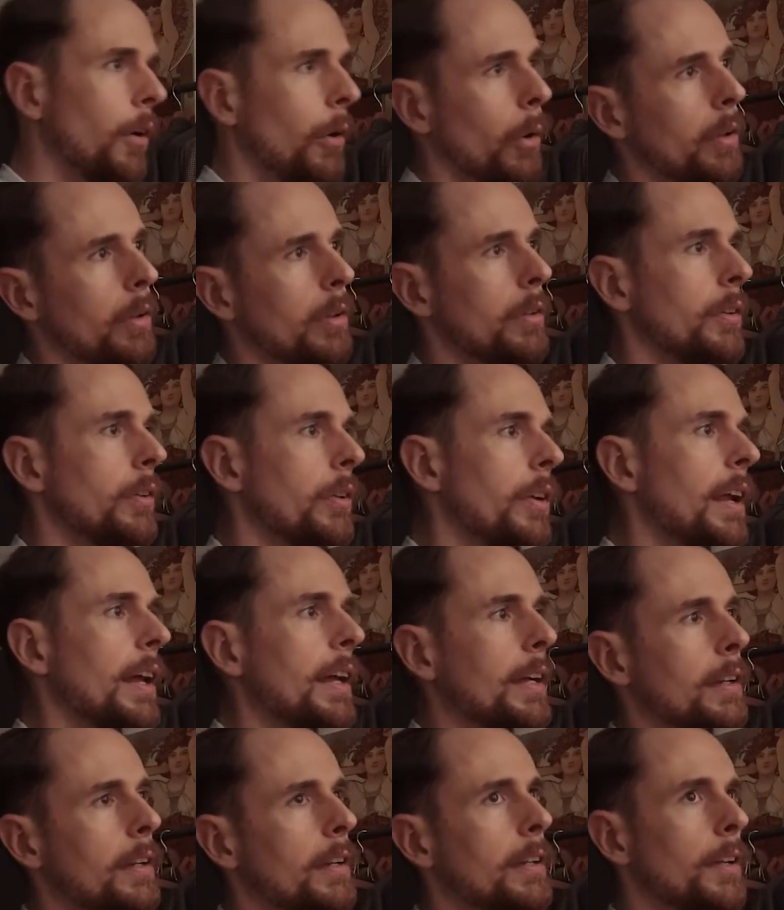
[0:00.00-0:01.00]
on, you know,
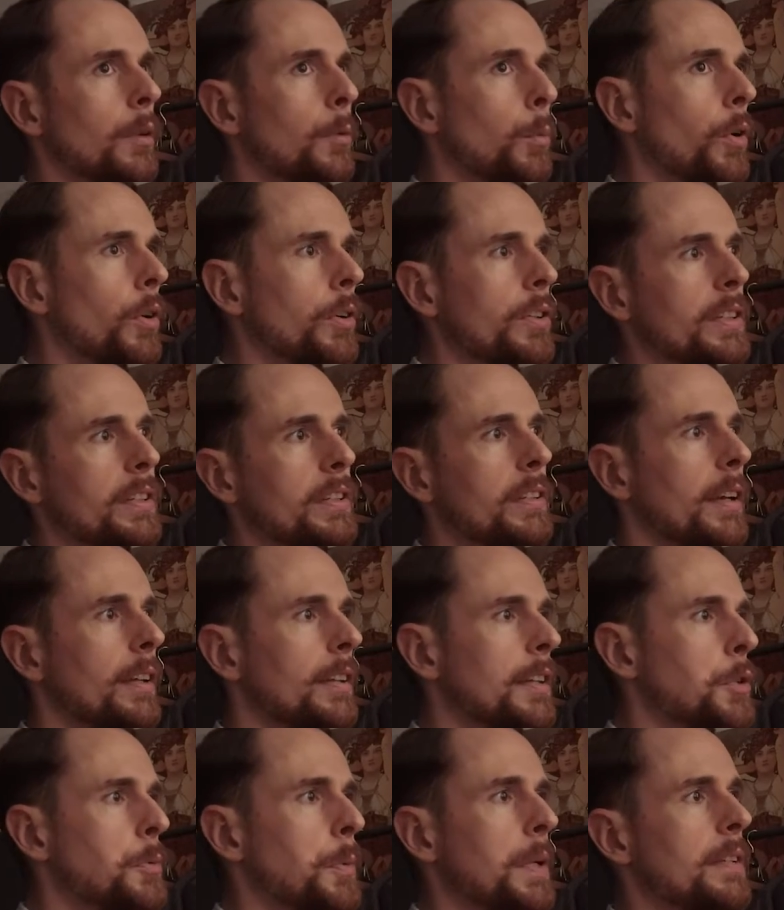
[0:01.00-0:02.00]
like Edwardian
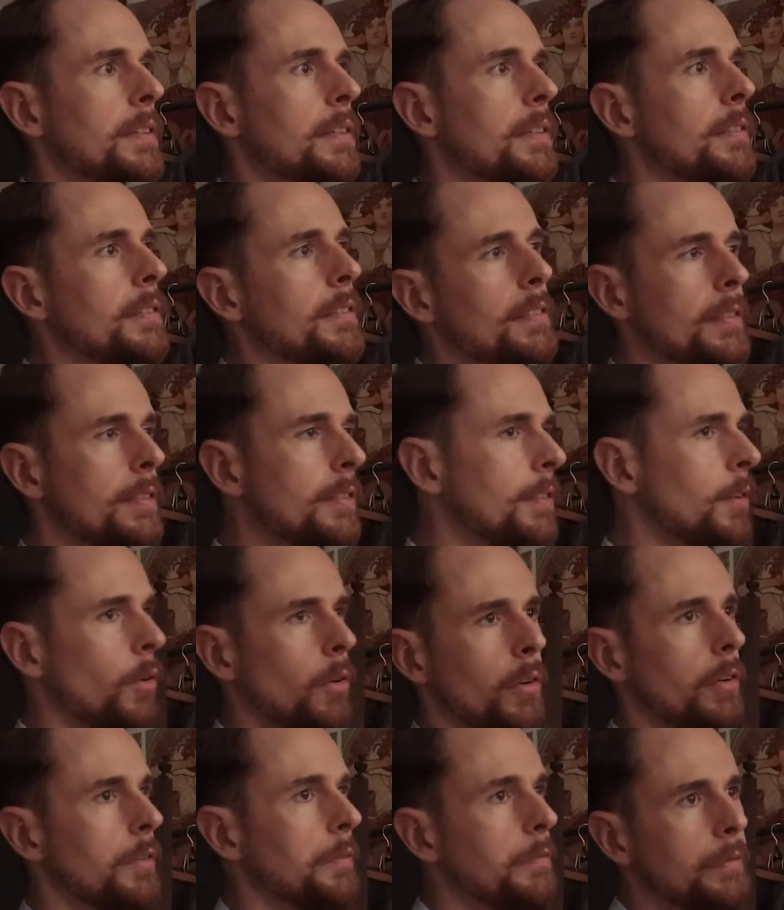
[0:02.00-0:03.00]
1920s
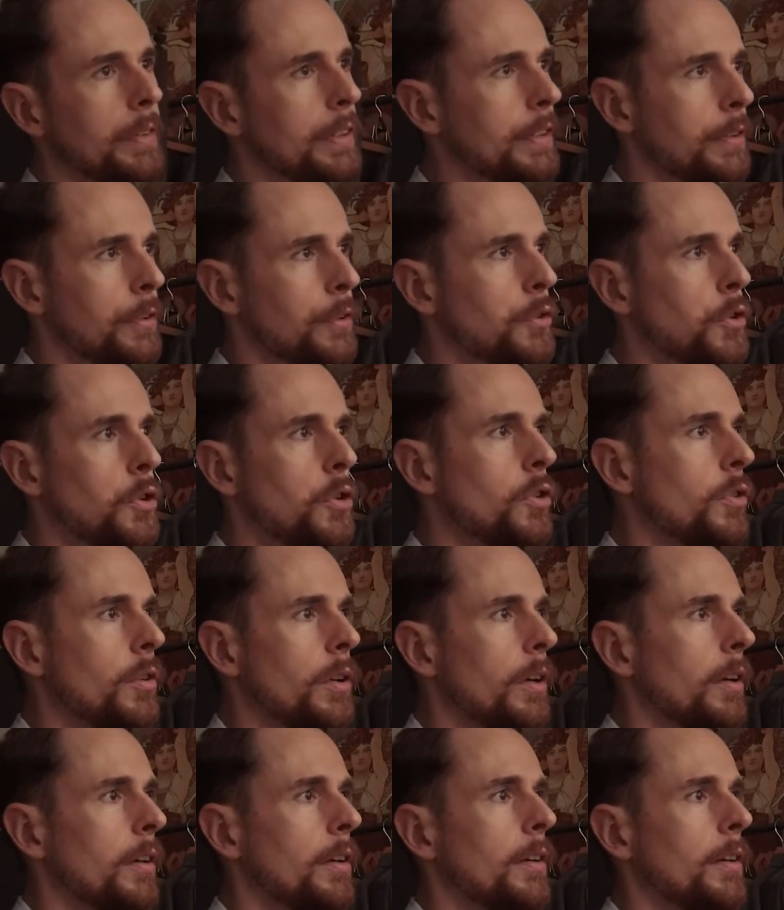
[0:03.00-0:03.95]
or vintage